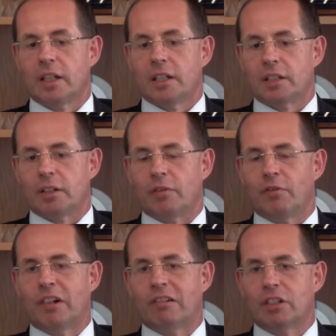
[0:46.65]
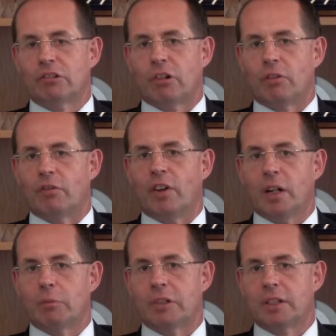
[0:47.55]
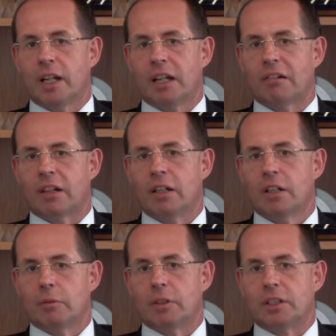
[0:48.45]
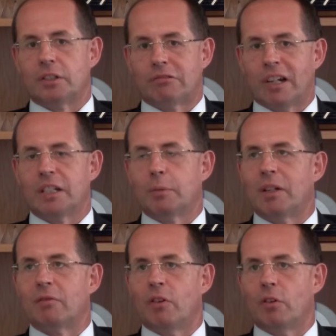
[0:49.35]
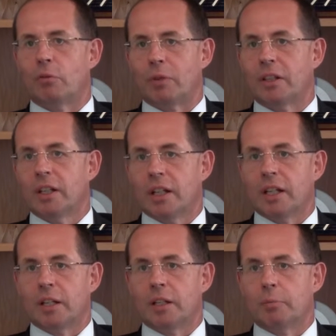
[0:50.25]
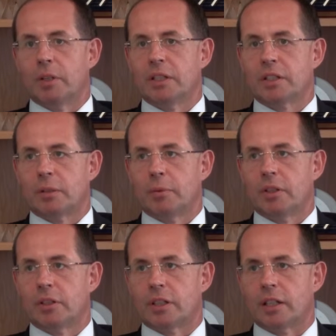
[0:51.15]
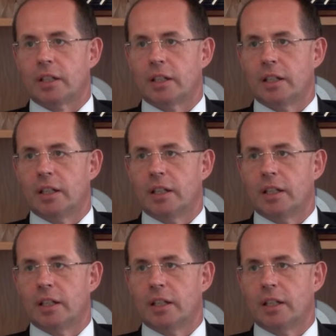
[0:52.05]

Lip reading: So a very strong, vibrant area, which is great to be involved with in the business community.